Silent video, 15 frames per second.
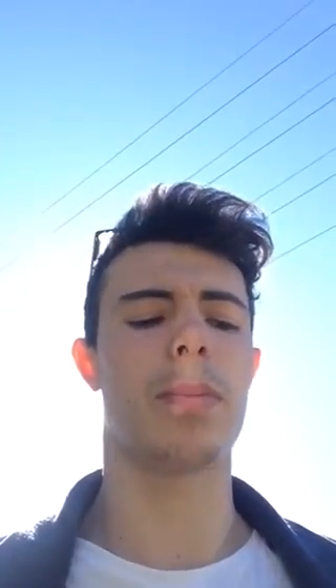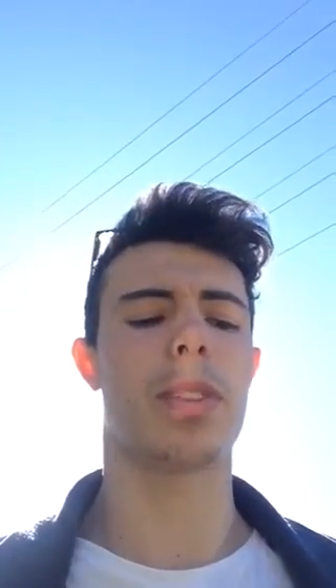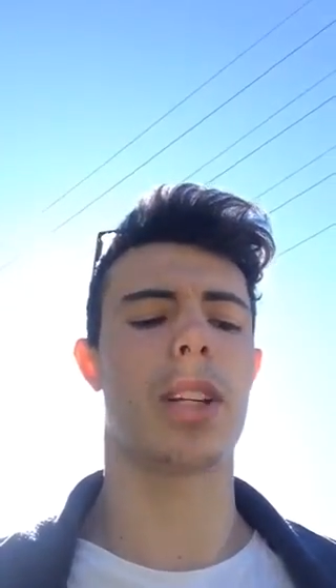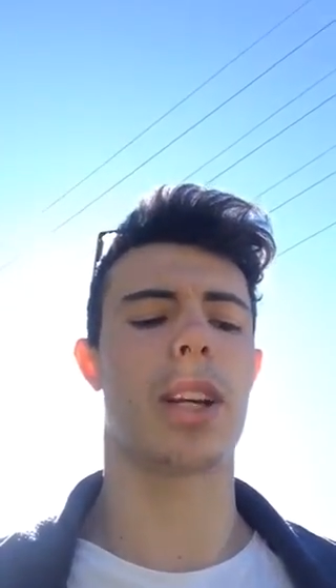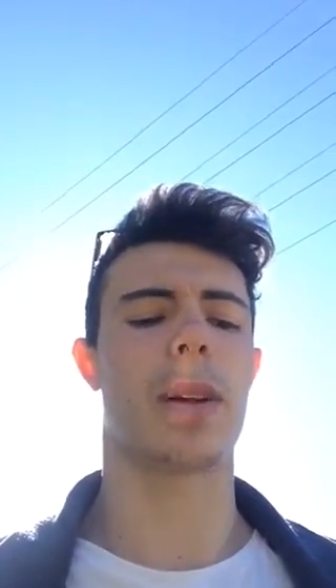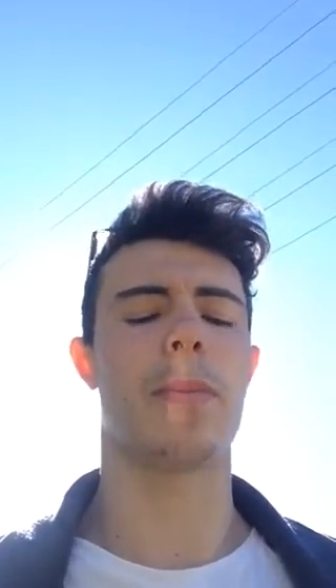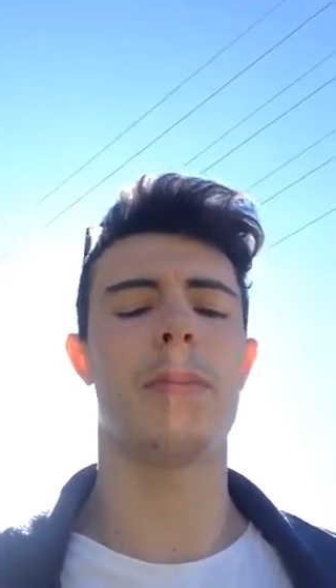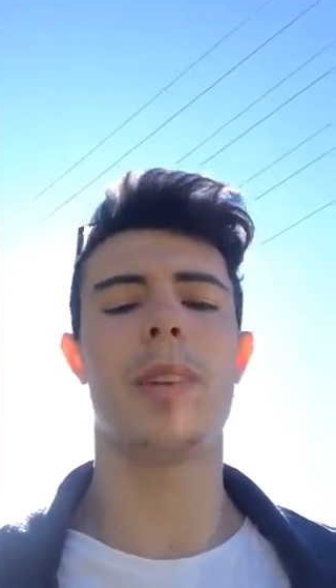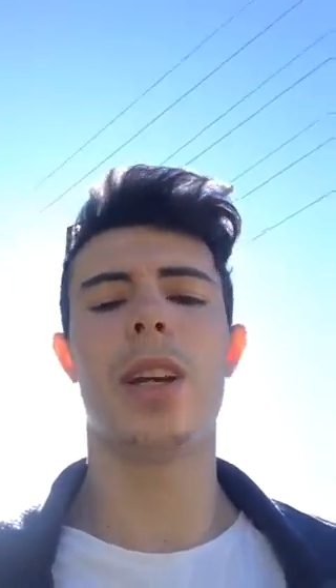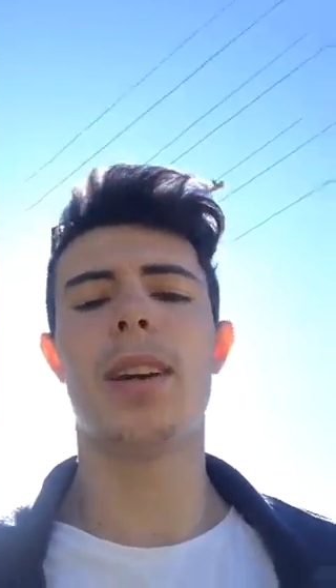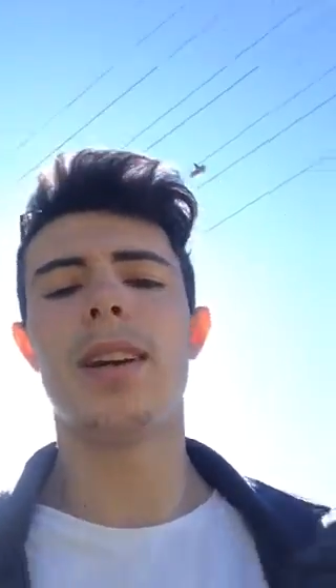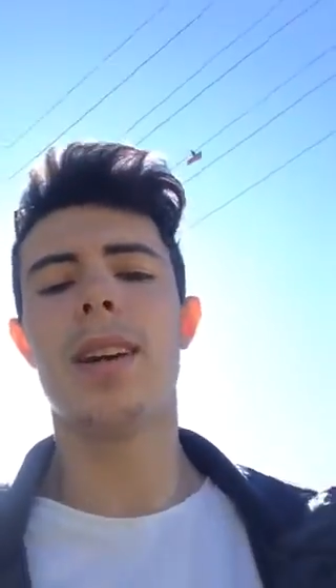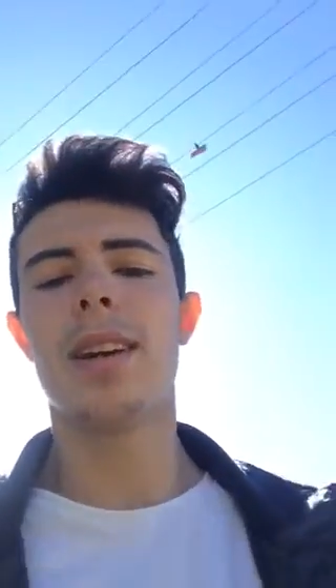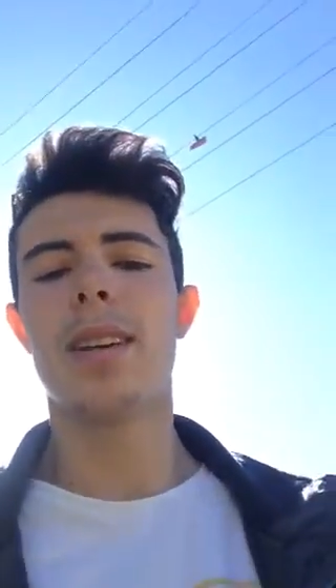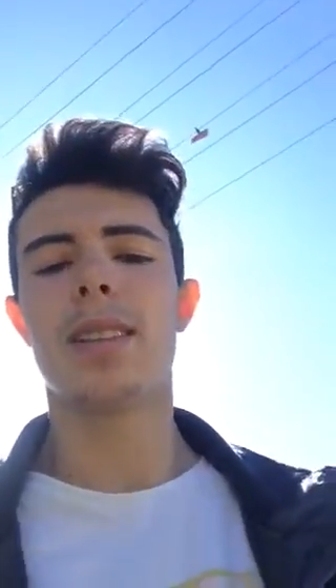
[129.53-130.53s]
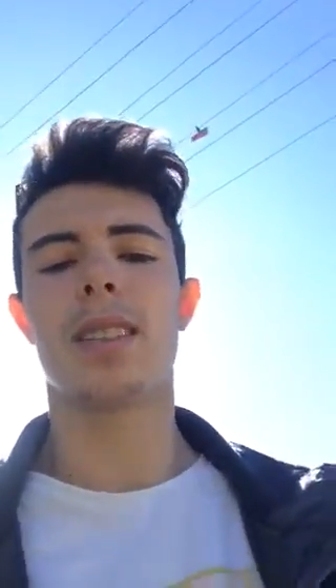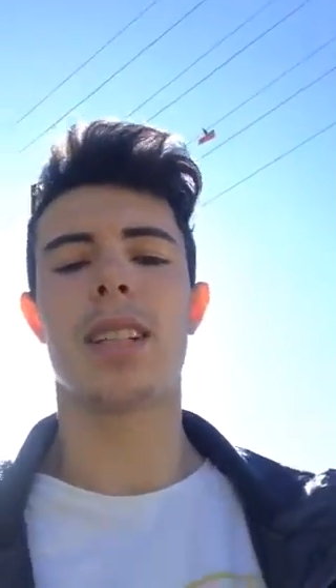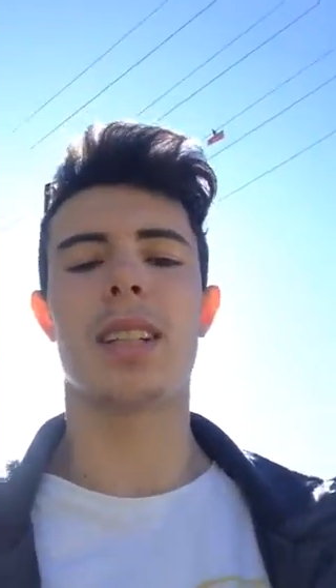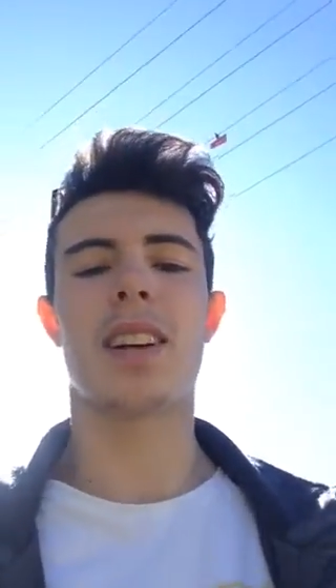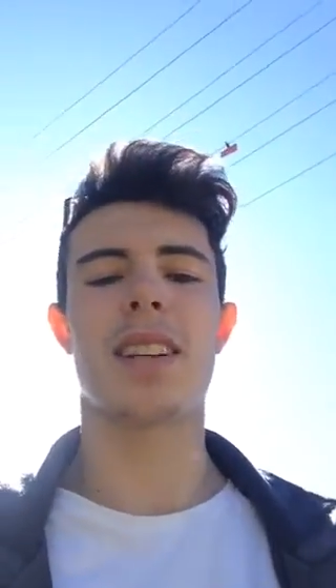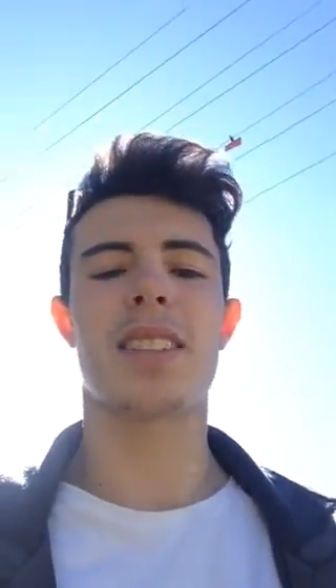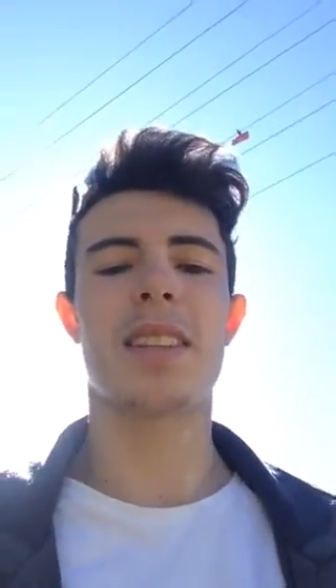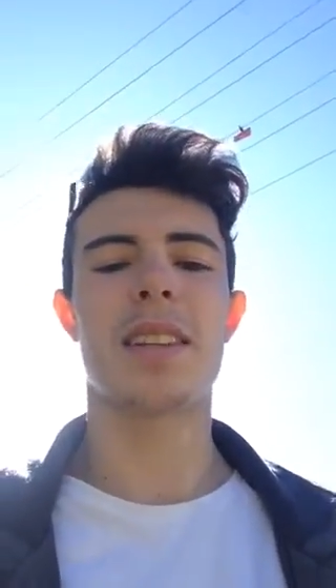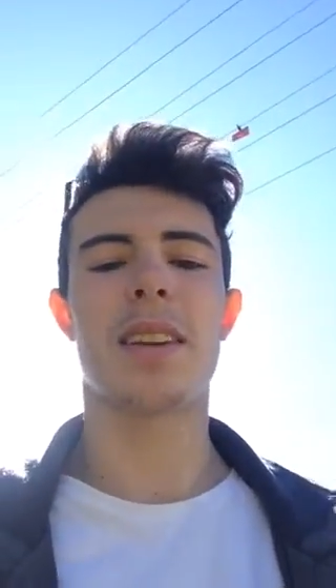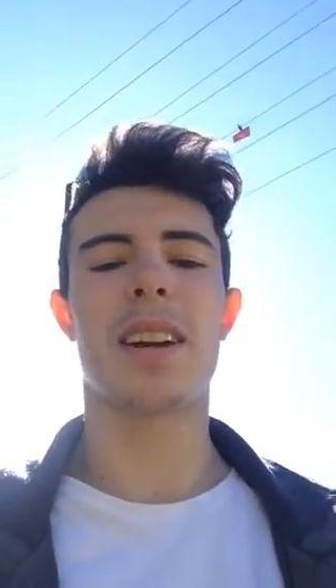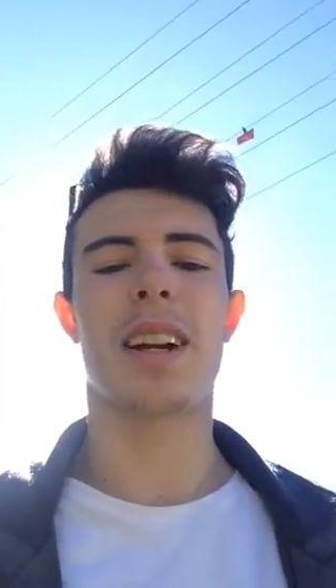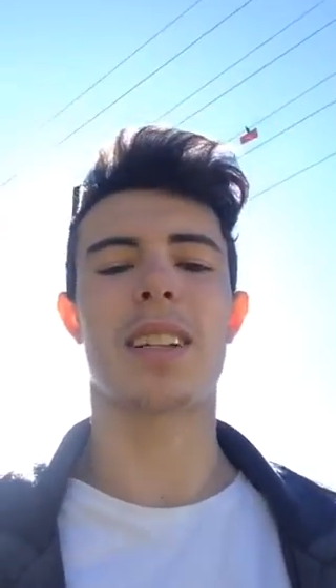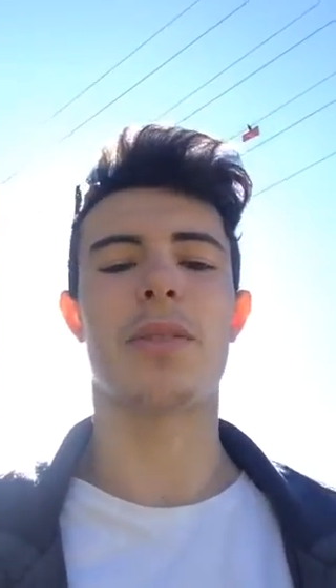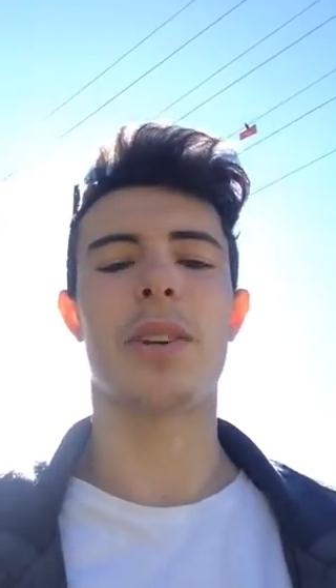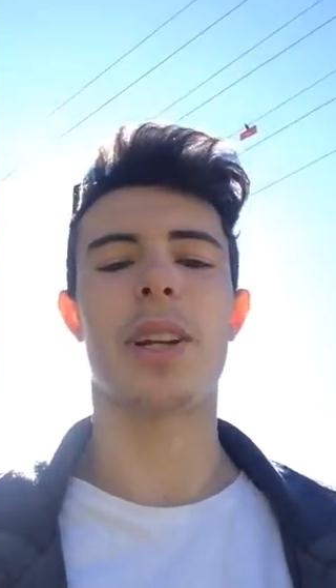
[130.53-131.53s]
So, yeah, see you guys in the
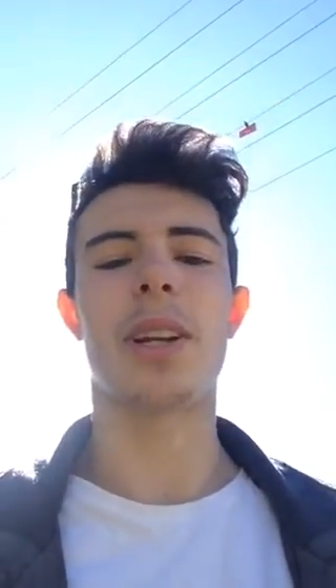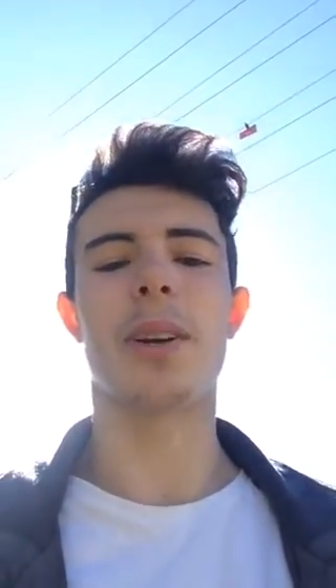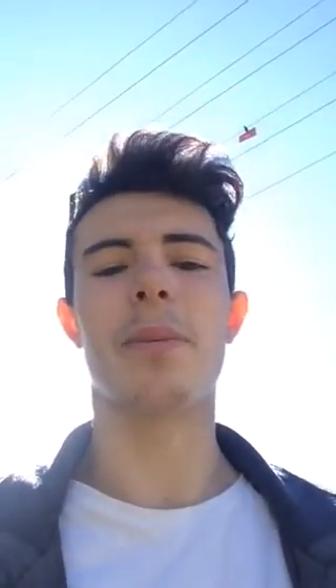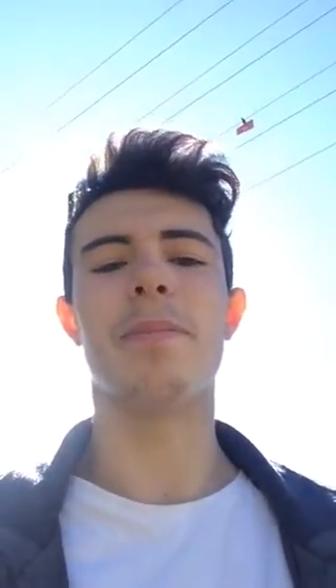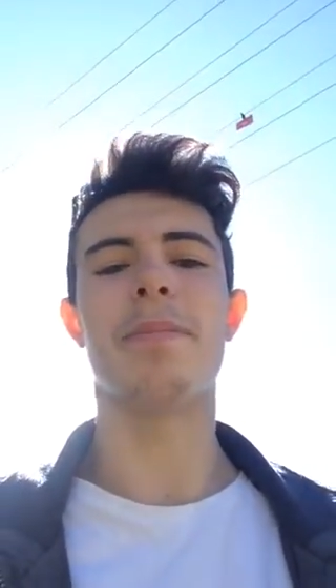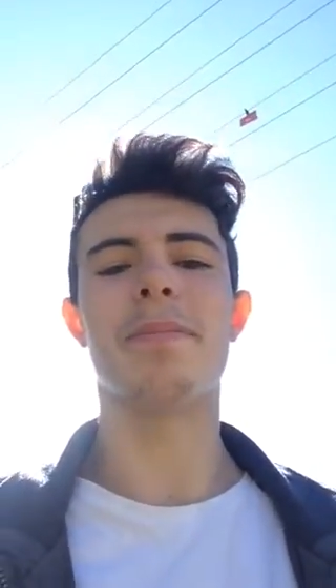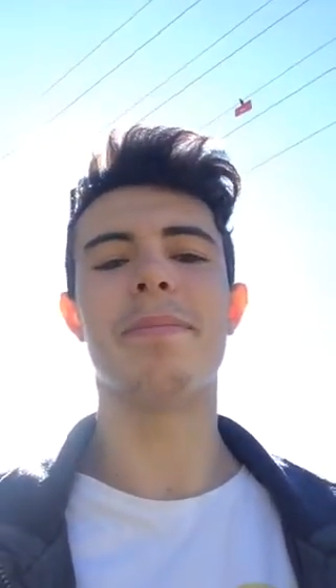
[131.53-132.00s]
next video.